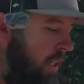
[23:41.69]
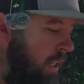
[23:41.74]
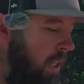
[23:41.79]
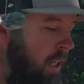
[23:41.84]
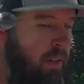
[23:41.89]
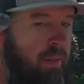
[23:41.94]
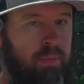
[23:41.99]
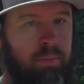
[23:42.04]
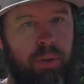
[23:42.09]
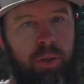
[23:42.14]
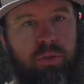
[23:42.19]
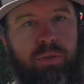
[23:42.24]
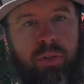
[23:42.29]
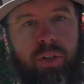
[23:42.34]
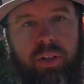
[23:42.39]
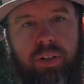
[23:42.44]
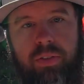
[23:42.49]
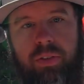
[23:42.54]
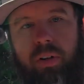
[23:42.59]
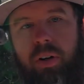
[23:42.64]
Again, both
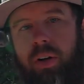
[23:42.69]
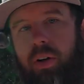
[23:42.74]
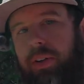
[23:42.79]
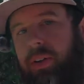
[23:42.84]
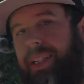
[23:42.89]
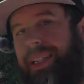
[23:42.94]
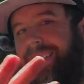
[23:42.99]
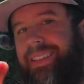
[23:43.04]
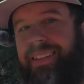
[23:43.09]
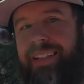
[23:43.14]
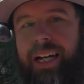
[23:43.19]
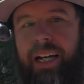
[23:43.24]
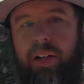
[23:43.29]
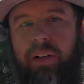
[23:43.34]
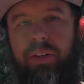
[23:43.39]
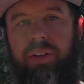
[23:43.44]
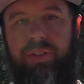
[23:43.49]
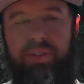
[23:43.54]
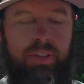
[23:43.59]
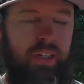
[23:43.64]
trucks are exactly the